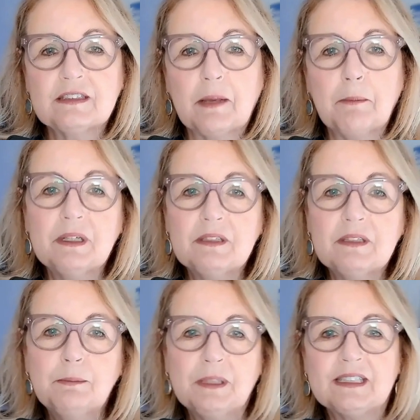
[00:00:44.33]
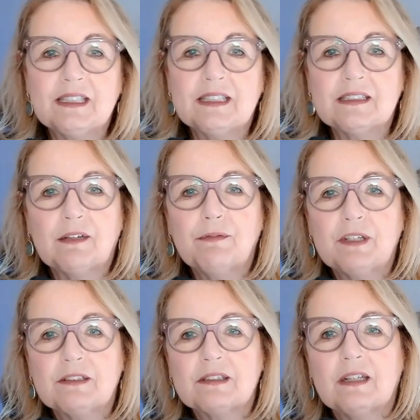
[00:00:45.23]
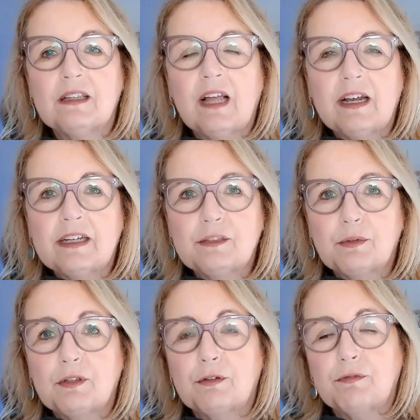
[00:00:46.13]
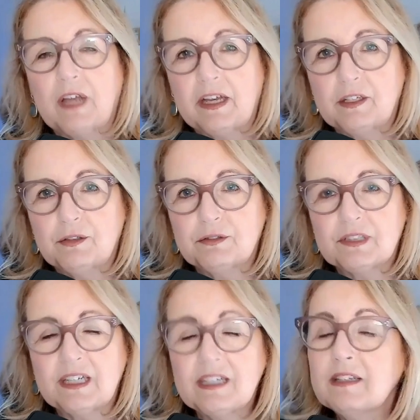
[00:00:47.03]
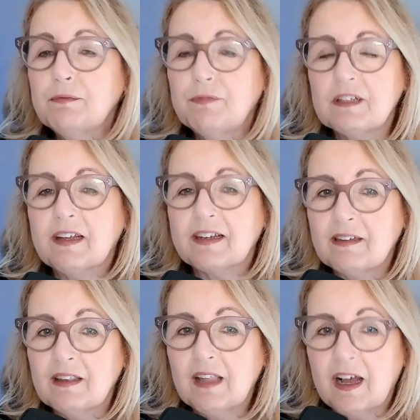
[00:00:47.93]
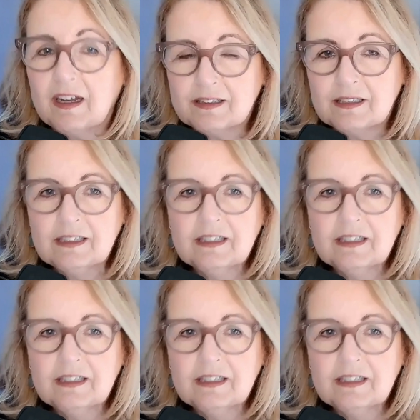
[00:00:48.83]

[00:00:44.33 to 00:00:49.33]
and build a business that feels aligned with your values. And it can feel like a lot.